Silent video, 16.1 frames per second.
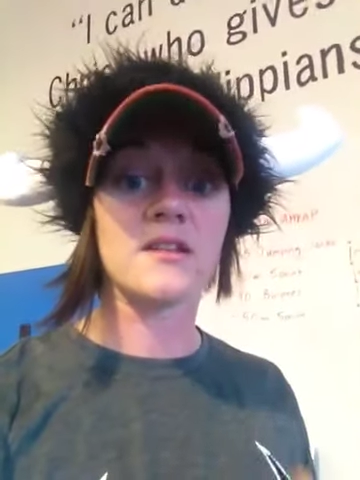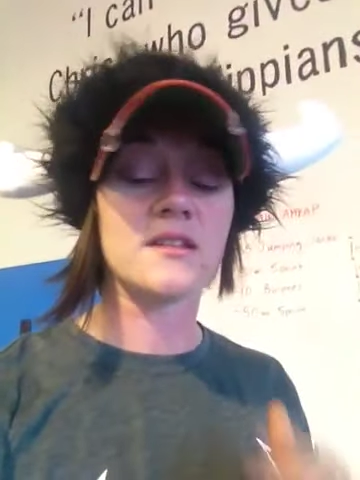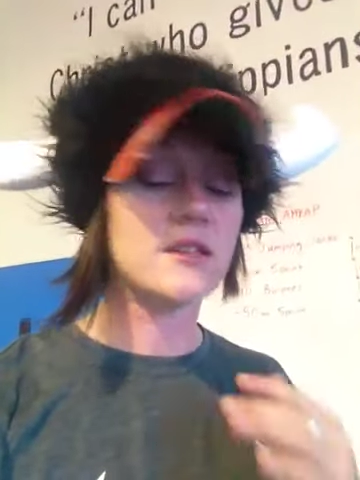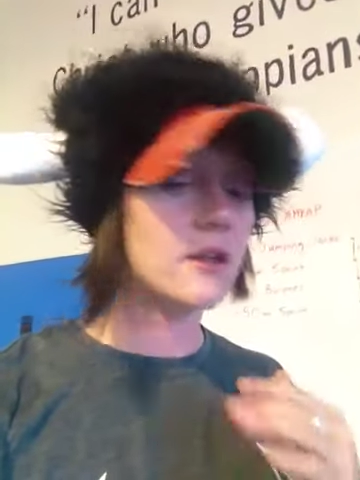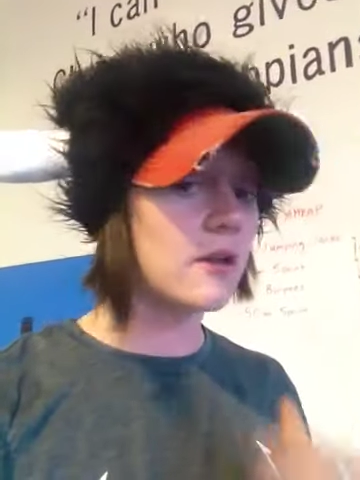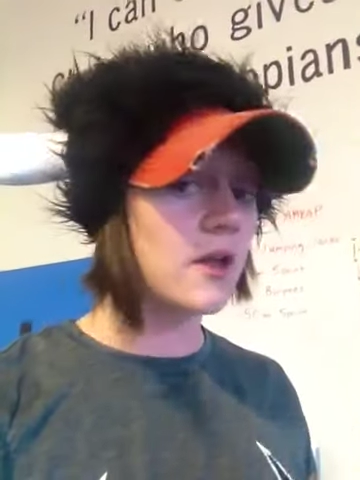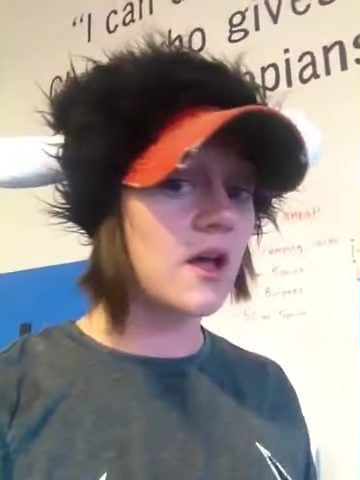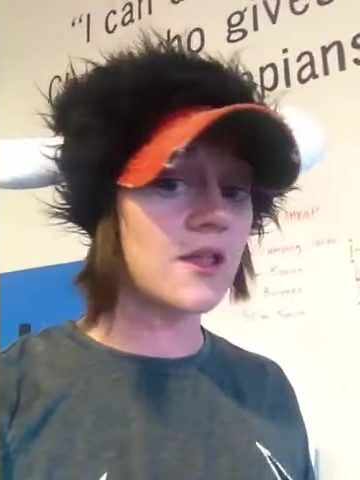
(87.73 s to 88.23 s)

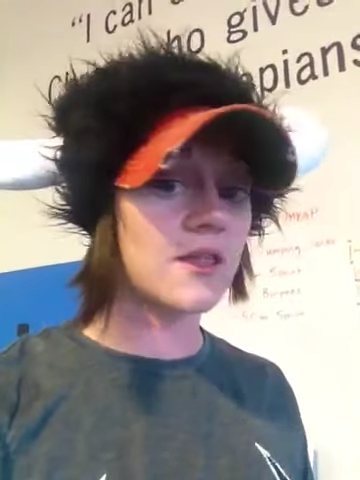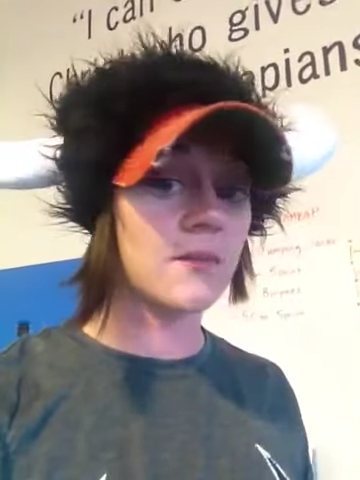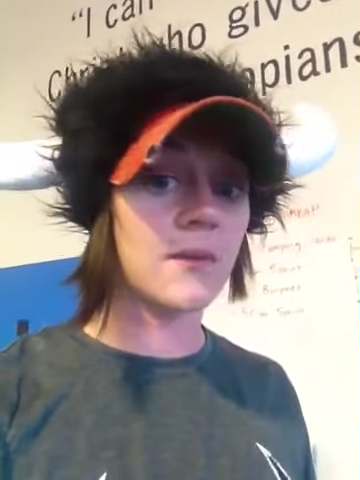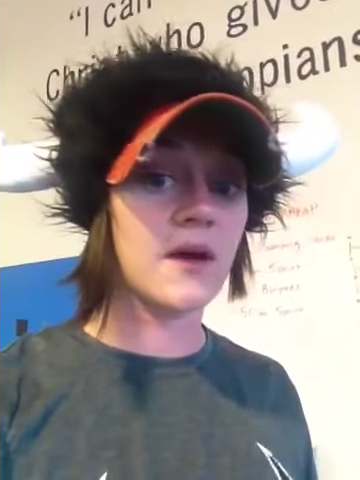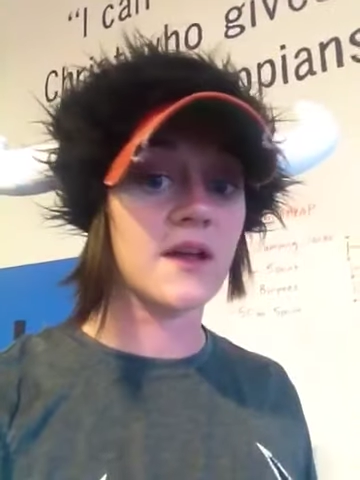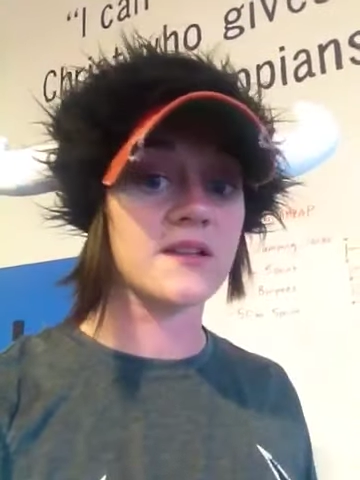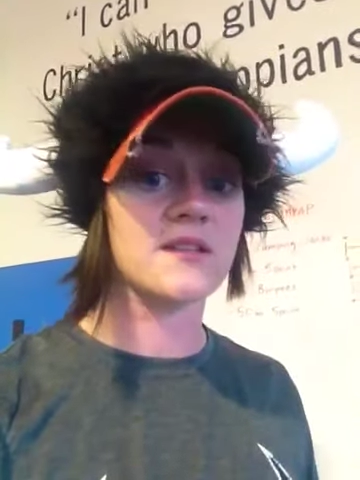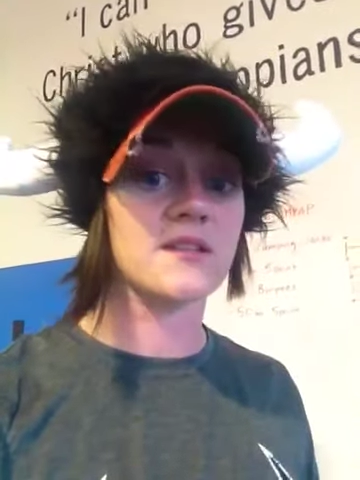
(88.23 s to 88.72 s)
still on the
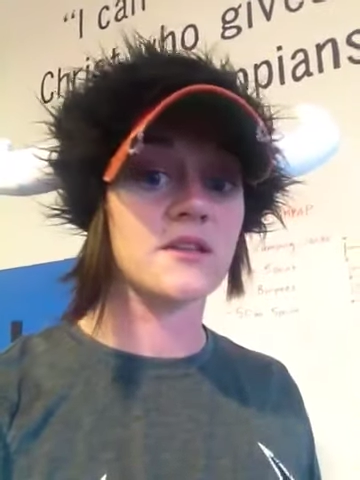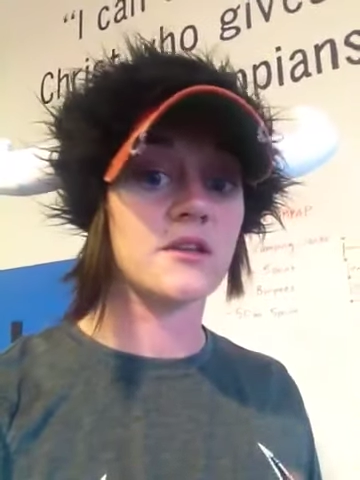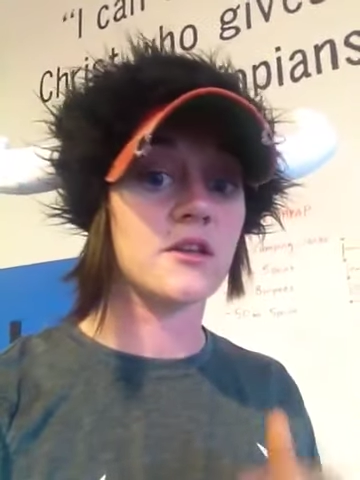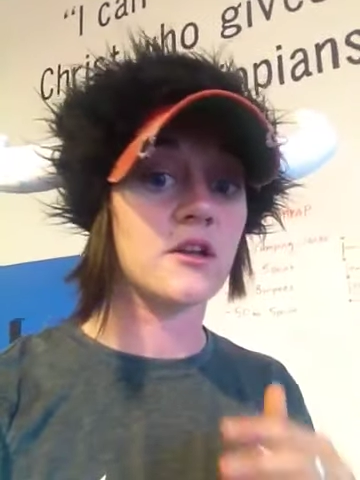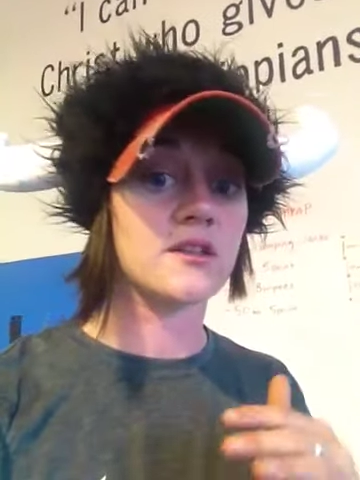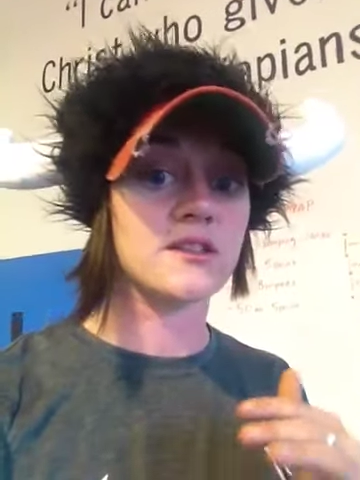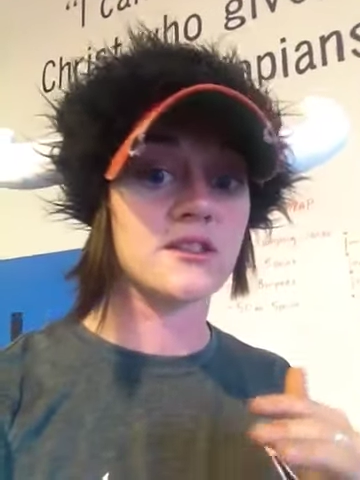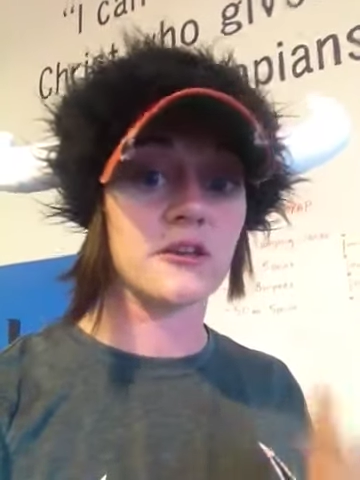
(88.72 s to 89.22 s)
bus, you
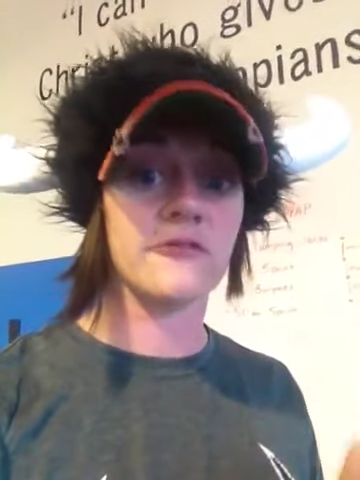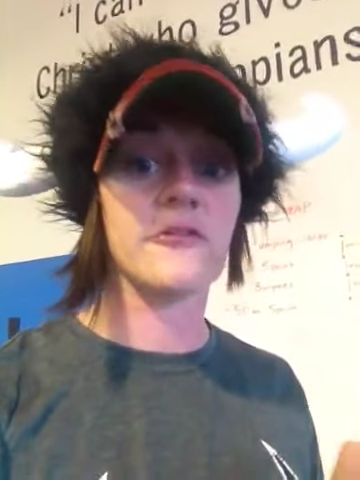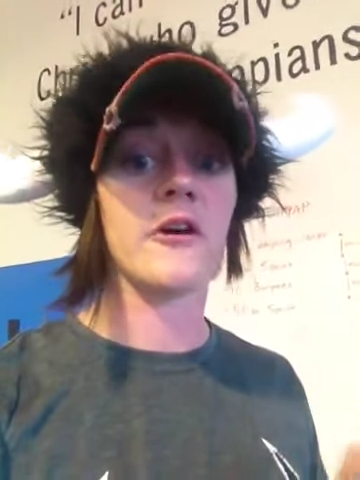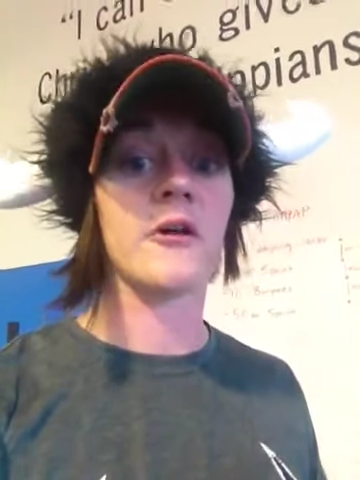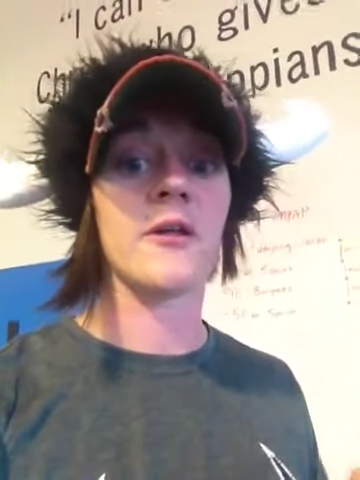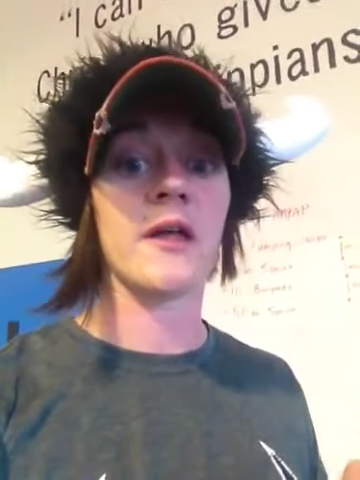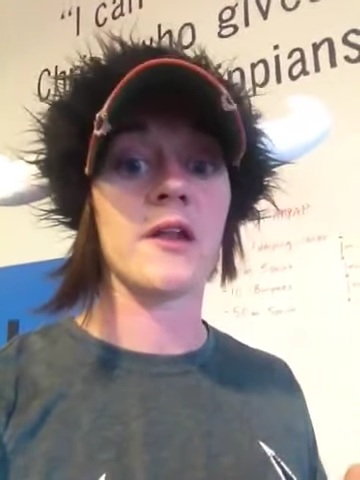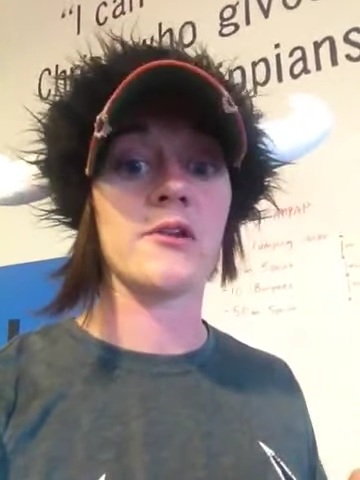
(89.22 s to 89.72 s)
know, still
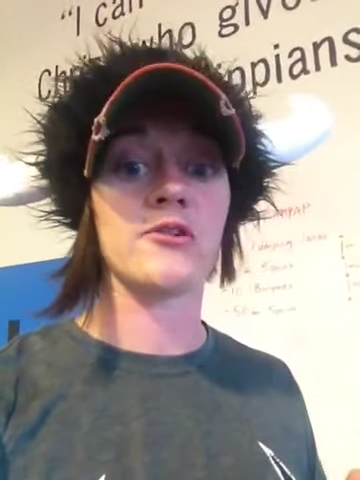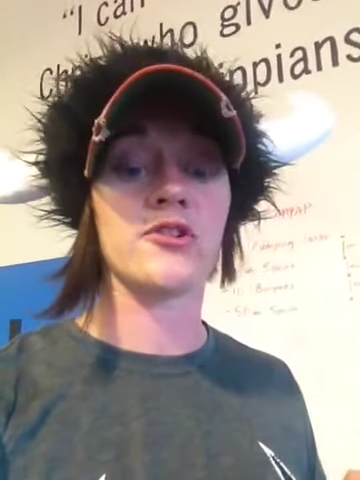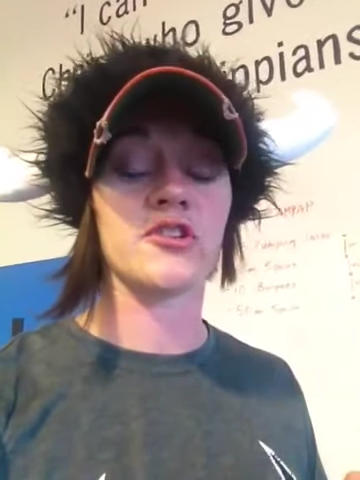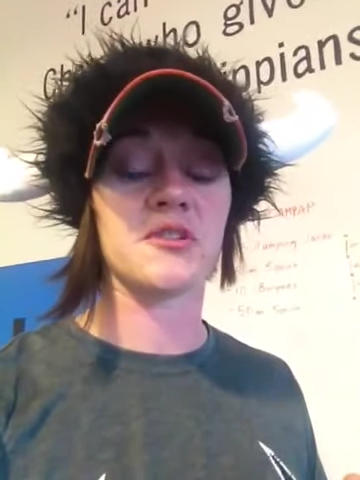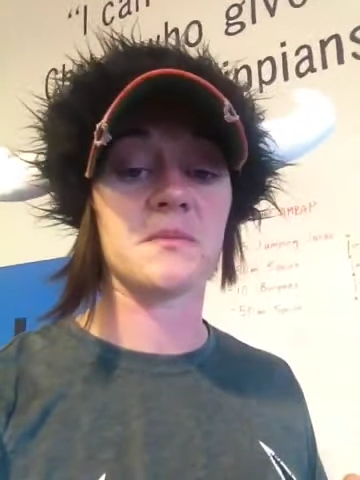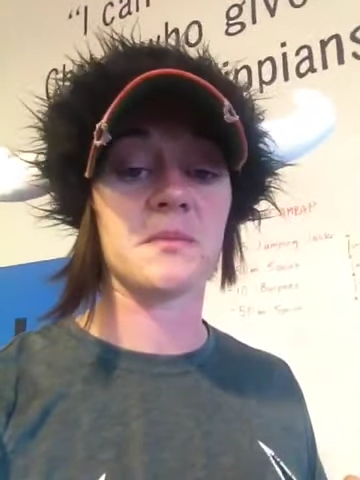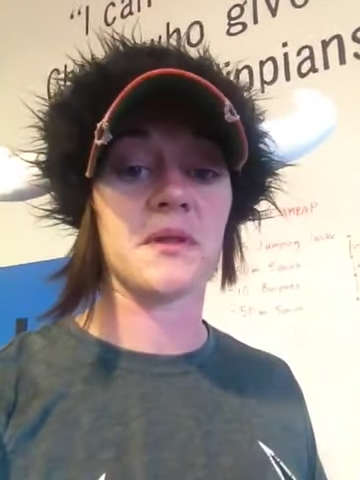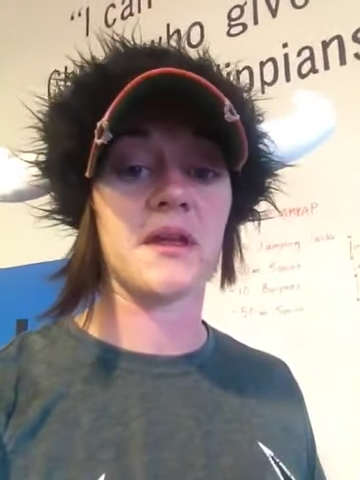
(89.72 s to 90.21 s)
following that
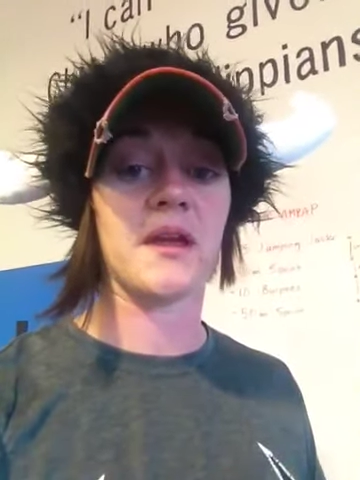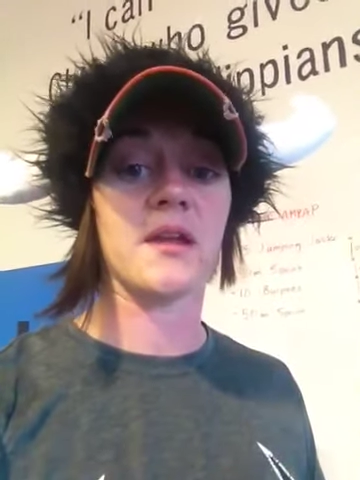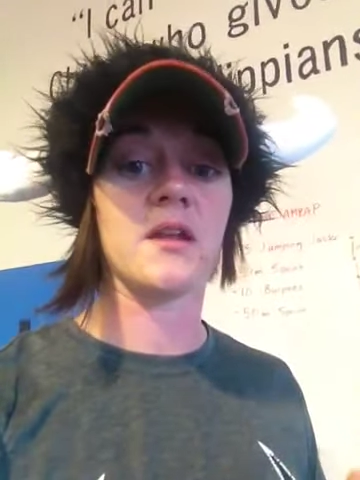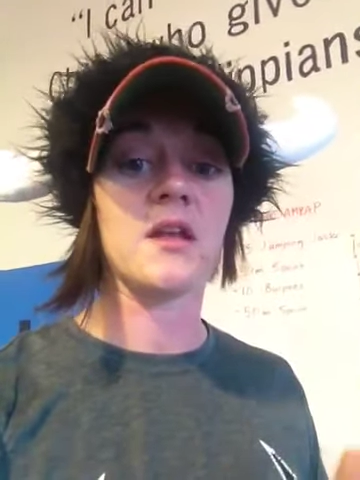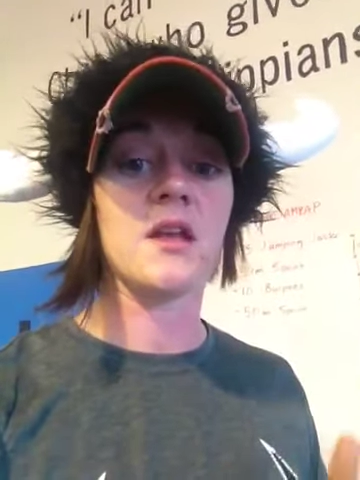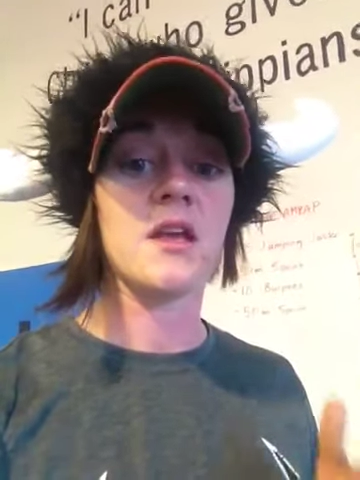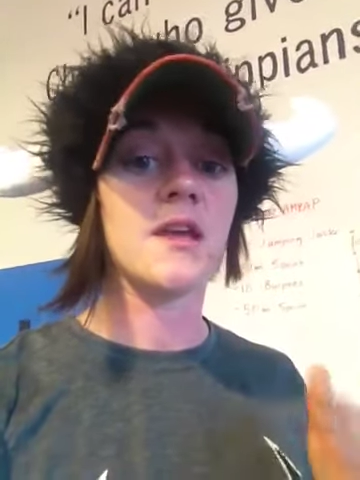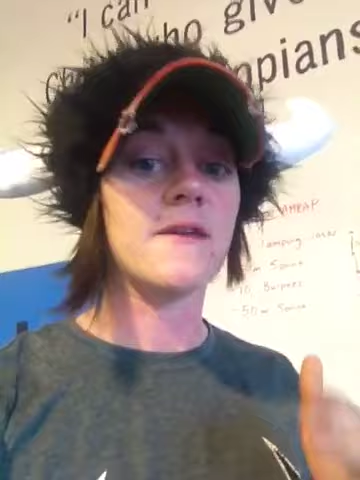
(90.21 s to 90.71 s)
nutrition plan,